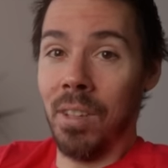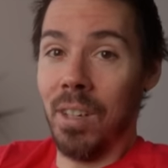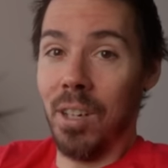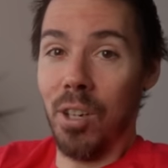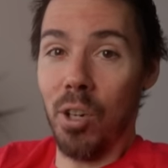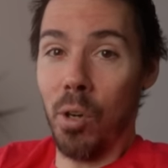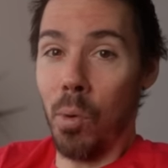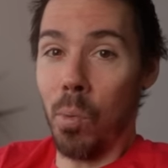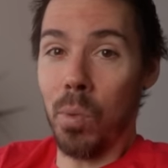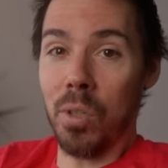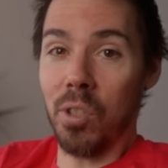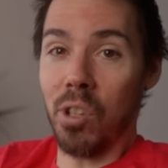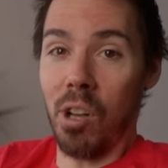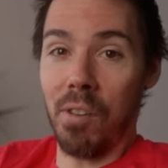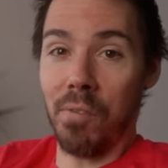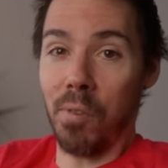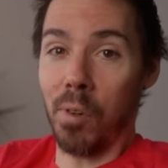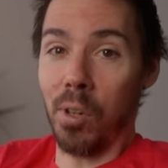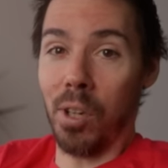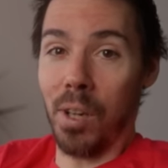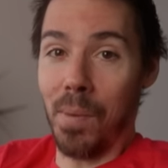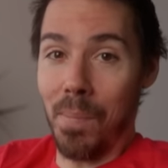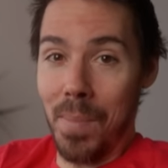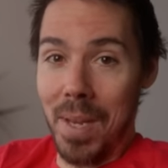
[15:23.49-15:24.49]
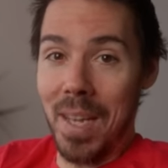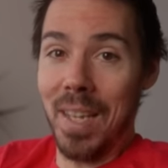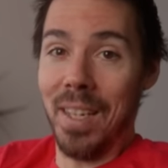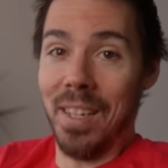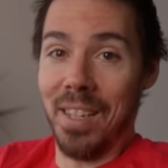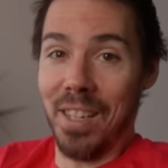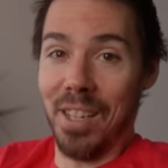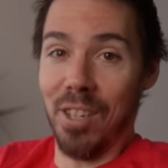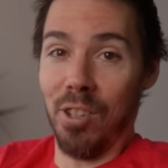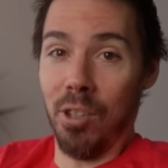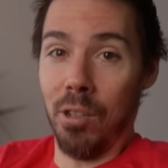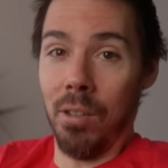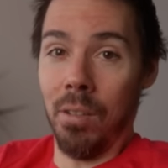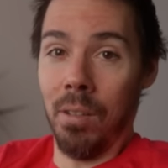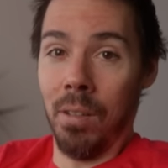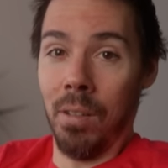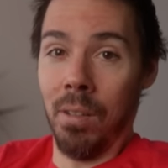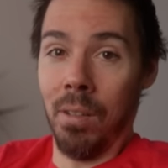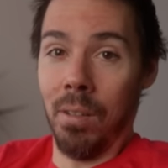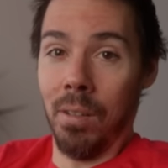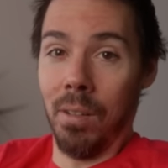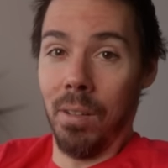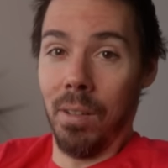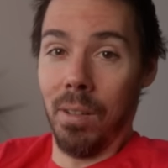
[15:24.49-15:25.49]
No one's offering me a deal.
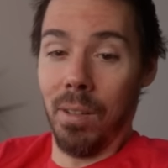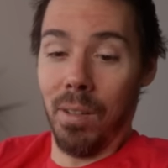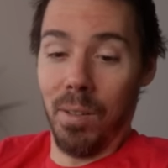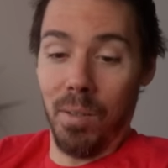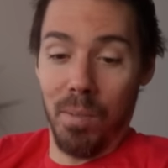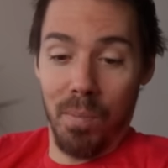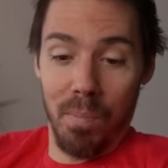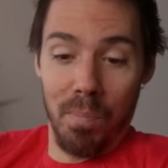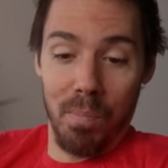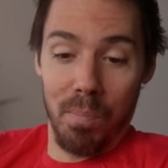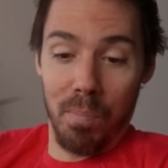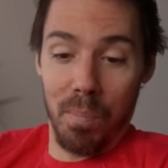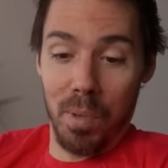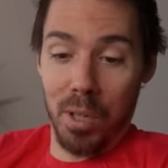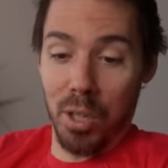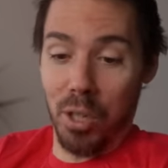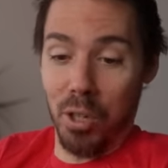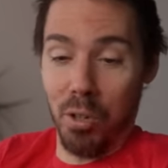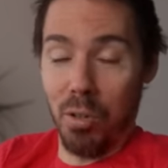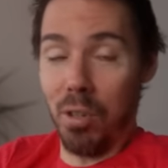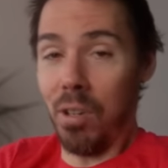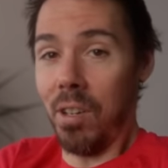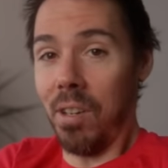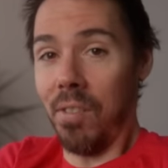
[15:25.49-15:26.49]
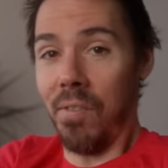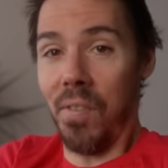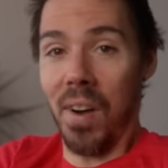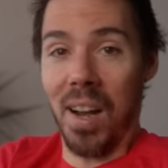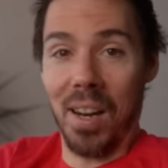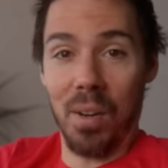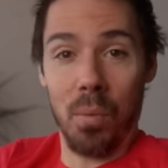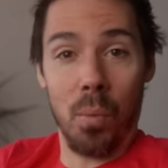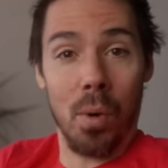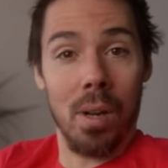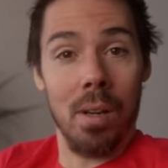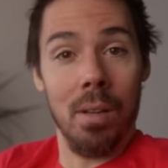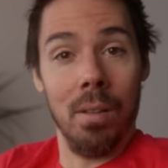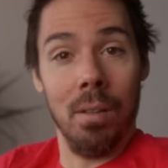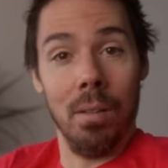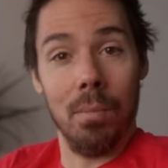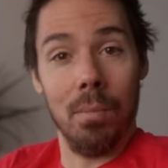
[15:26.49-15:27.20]
But you could find one,